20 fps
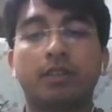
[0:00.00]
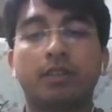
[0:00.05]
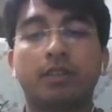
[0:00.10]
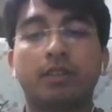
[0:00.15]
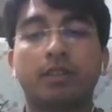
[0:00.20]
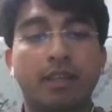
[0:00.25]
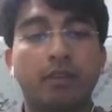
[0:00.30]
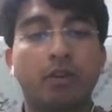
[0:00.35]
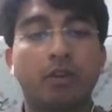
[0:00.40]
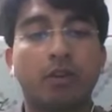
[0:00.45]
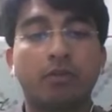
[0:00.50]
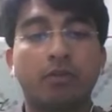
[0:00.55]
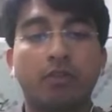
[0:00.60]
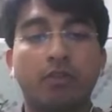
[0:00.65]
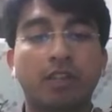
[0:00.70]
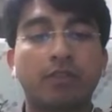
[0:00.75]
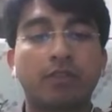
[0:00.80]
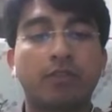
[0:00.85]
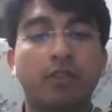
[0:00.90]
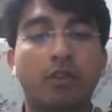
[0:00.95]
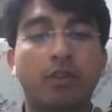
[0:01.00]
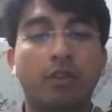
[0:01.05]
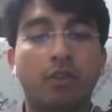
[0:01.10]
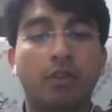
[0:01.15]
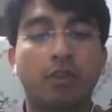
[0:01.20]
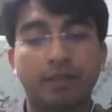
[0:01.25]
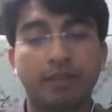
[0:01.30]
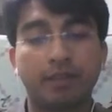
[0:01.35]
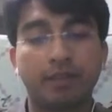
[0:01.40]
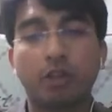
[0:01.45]
testing or workflow or
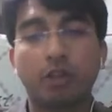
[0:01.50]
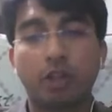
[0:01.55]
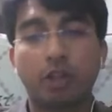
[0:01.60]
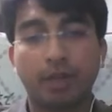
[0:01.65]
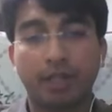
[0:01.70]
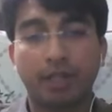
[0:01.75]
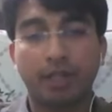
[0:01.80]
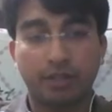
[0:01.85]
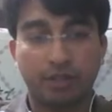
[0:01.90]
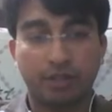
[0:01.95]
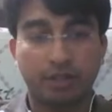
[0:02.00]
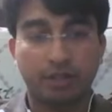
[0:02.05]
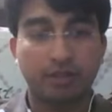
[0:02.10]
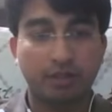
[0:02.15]
even documentation.